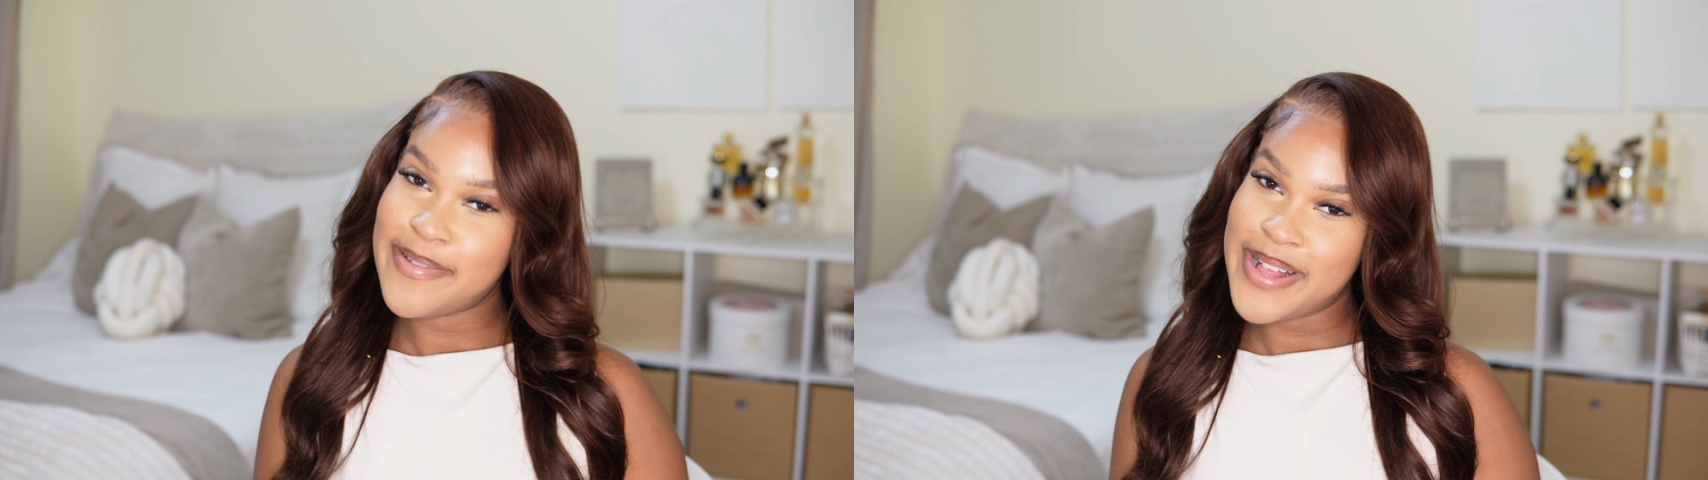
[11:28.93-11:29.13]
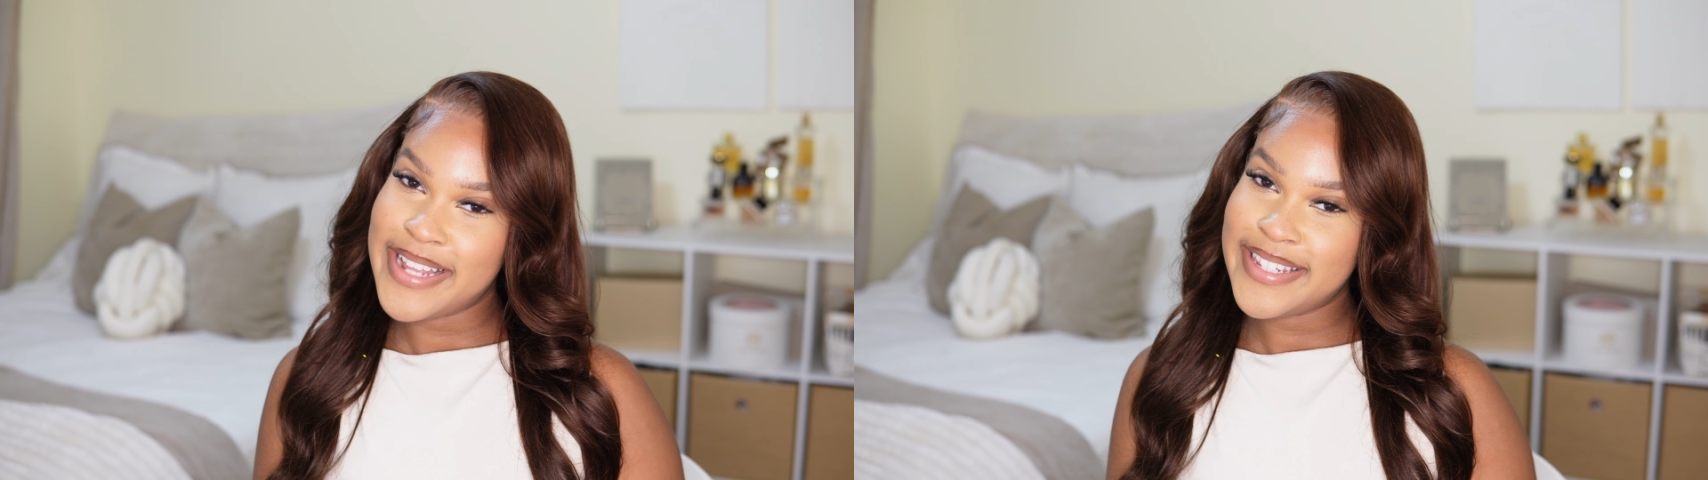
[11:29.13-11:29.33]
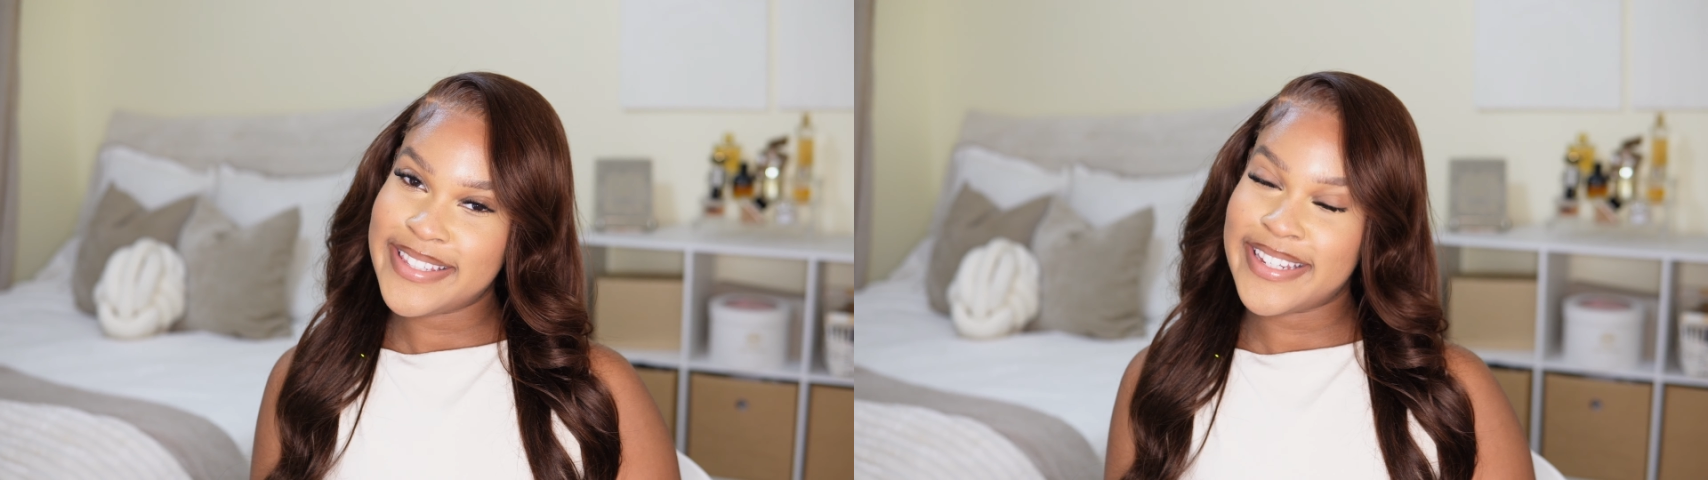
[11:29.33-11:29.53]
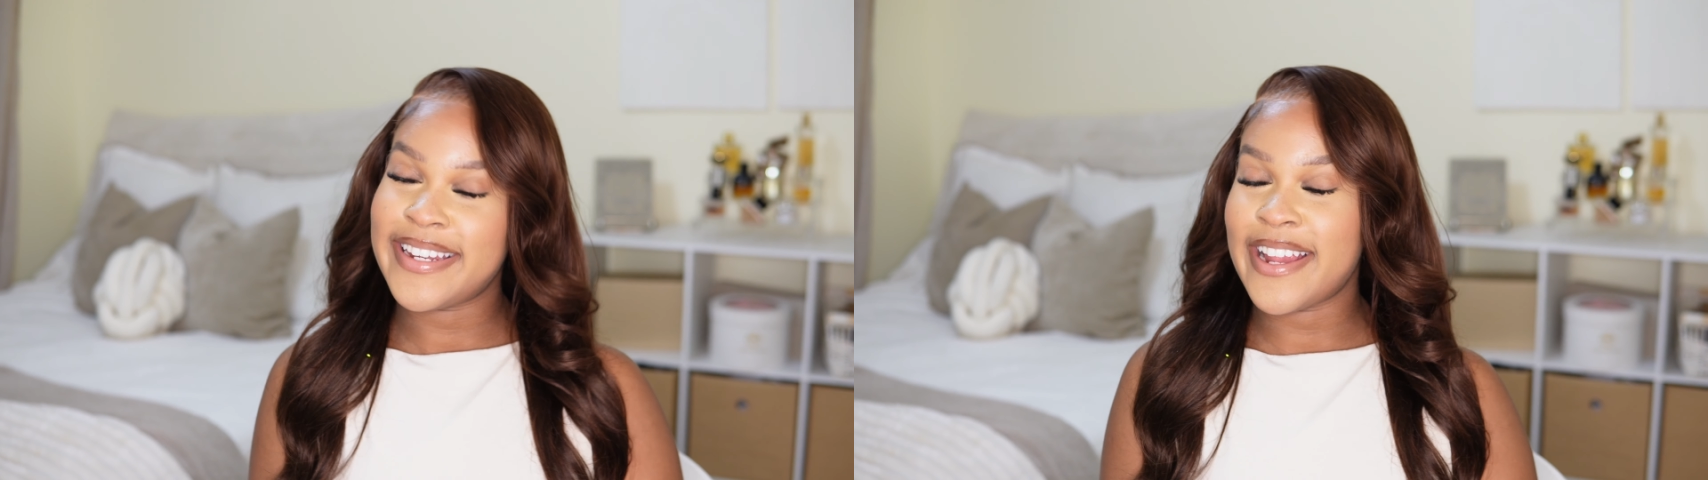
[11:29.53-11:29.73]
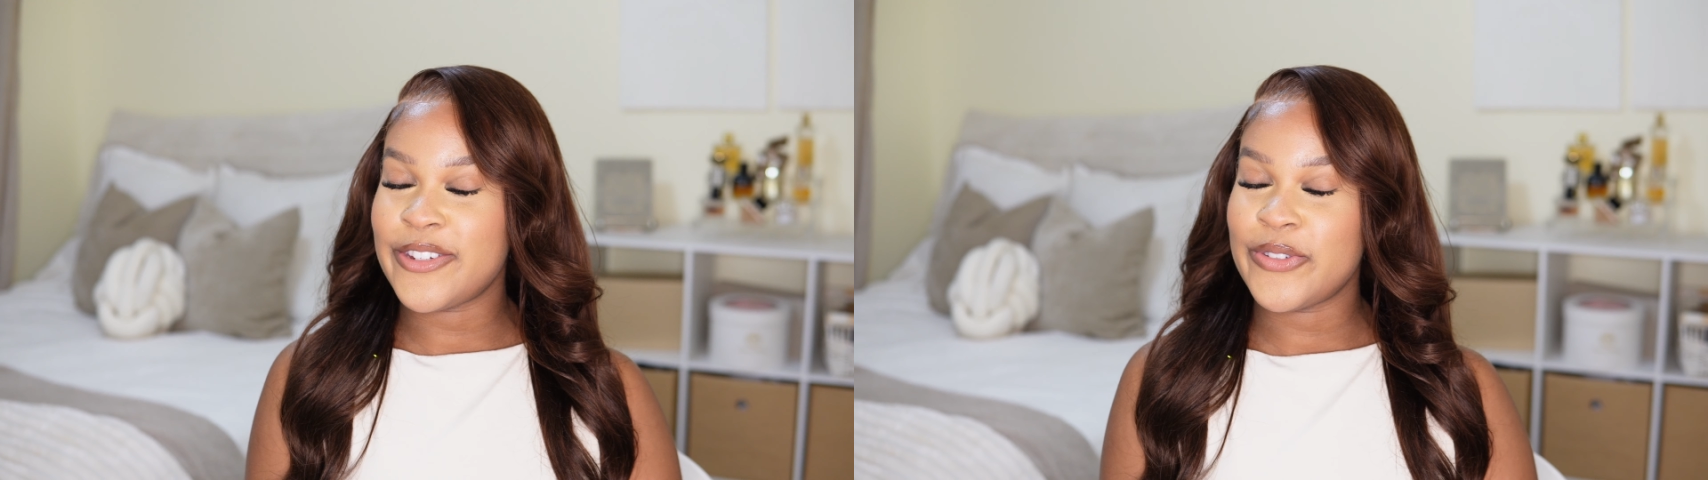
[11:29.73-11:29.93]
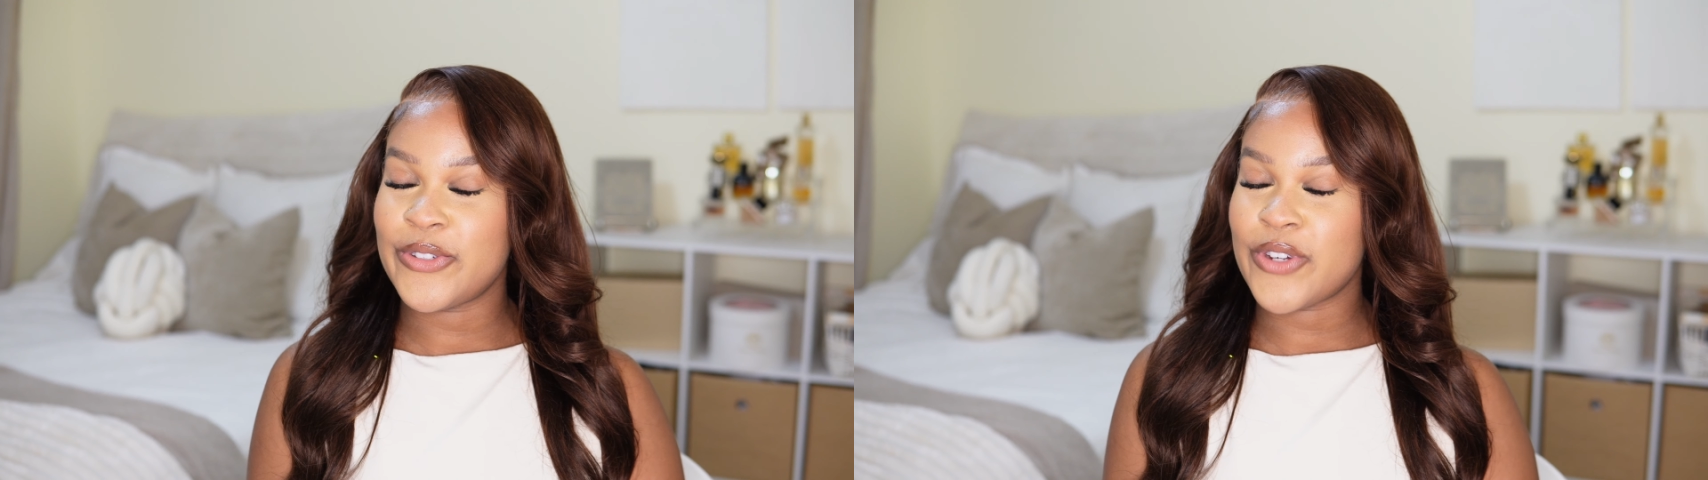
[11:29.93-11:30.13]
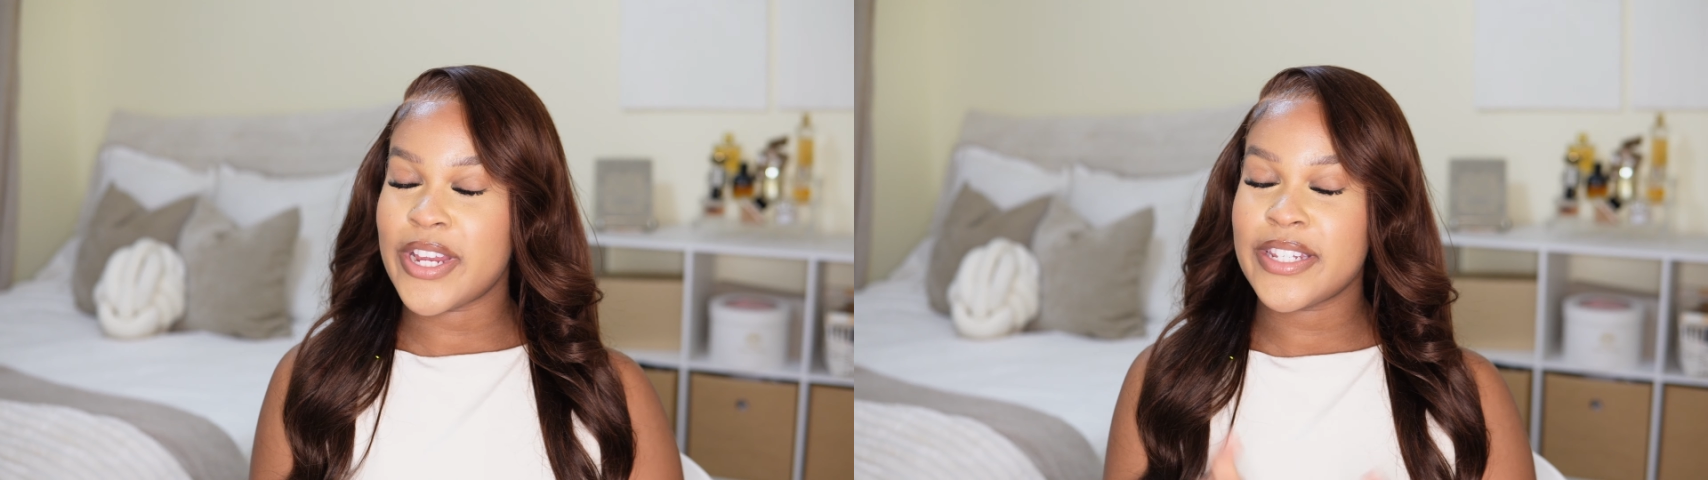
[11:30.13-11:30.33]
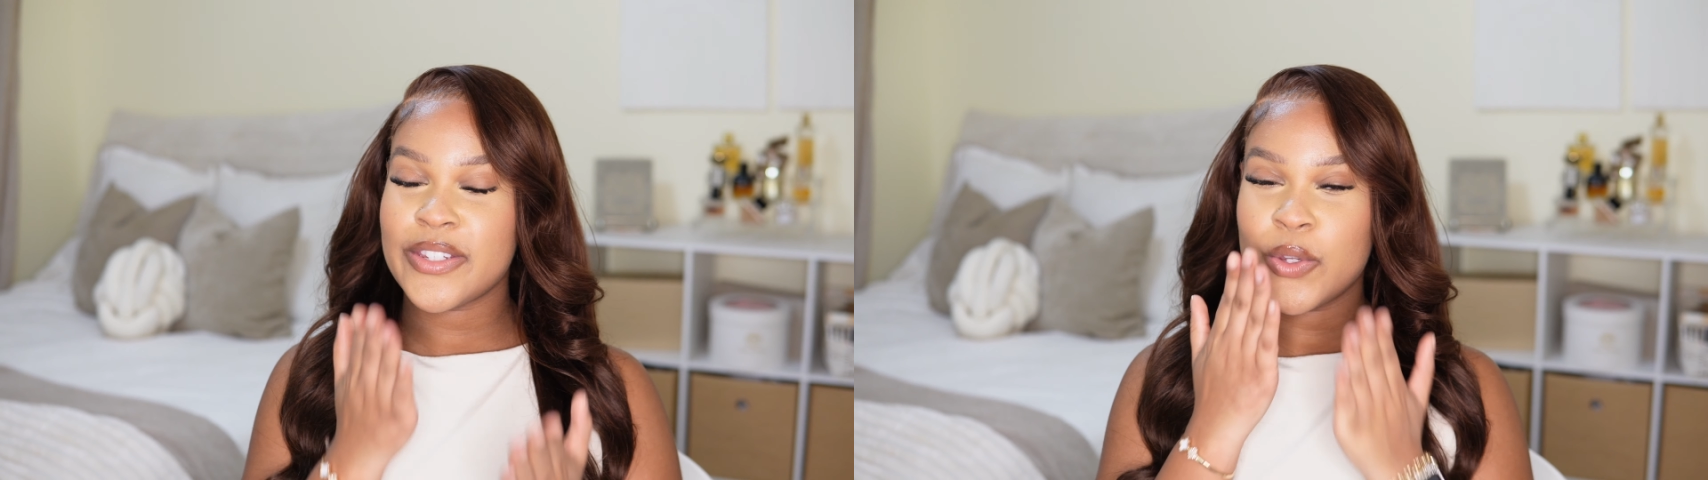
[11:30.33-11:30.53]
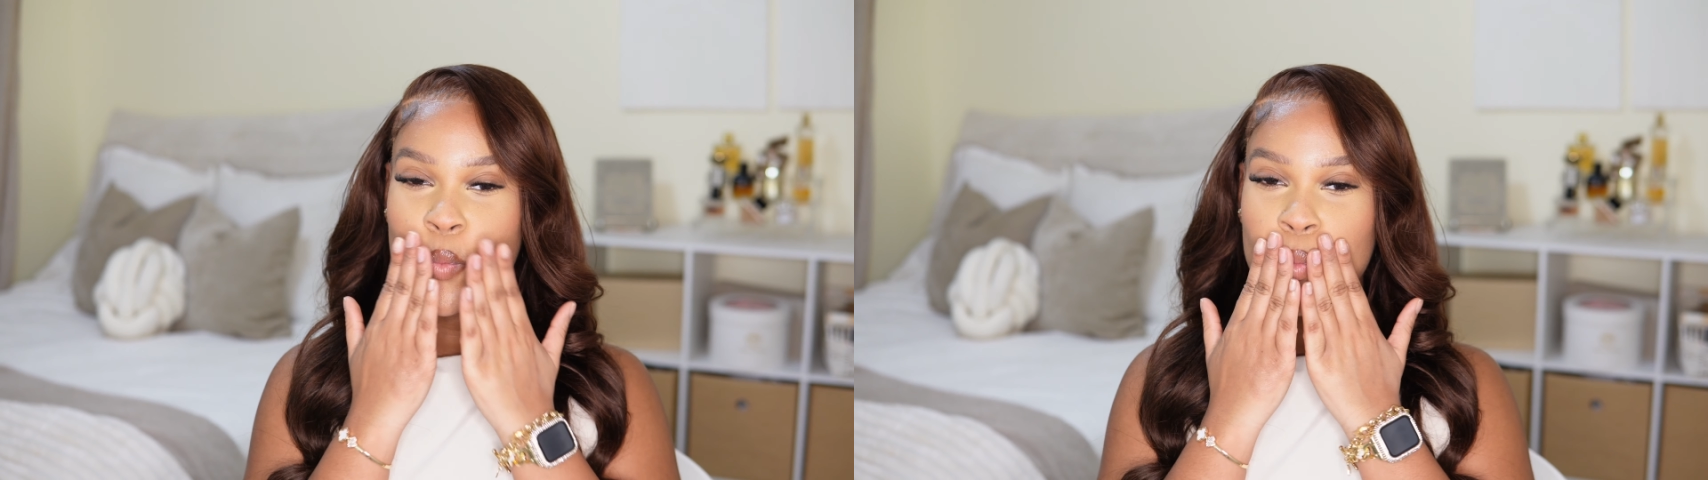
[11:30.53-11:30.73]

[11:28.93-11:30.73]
blessed and not too stressed.